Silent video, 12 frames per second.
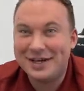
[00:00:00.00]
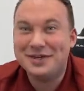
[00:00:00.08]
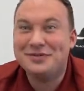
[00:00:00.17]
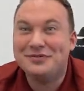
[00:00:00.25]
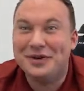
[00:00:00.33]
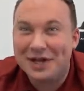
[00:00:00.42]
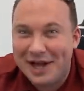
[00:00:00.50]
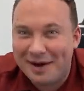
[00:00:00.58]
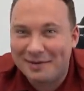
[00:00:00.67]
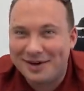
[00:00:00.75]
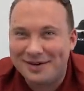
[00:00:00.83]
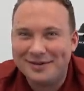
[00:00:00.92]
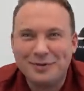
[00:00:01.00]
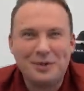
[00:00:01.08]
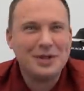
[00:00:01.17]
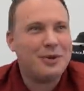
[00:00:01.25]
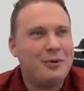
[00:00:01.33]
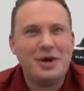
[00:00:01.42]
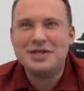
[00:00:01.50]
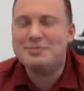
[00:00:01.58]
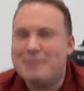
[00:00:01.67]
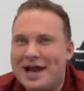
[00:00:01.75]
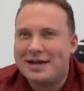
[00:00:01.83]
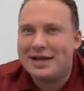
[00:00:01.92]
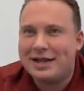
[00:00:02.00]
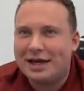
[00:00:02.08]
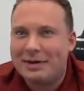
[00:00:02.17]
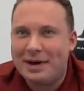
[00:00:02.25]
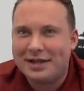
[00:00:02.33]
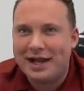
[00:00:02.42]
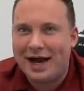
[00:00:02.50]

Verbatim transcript: It's yeah. phenomenal. What, what does Matt not like about